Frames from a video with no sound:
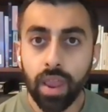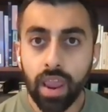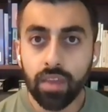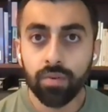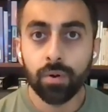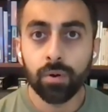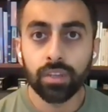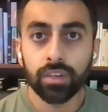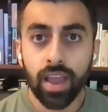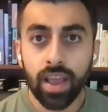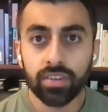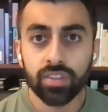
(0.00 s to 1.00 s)
behavior or
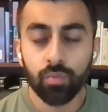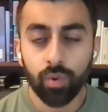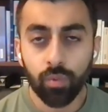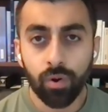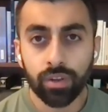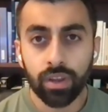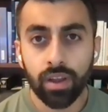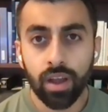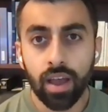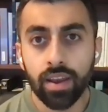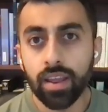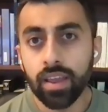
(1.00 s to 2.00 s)
the task that we're working
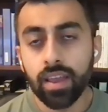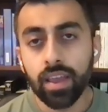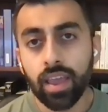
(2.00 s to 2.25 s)
on.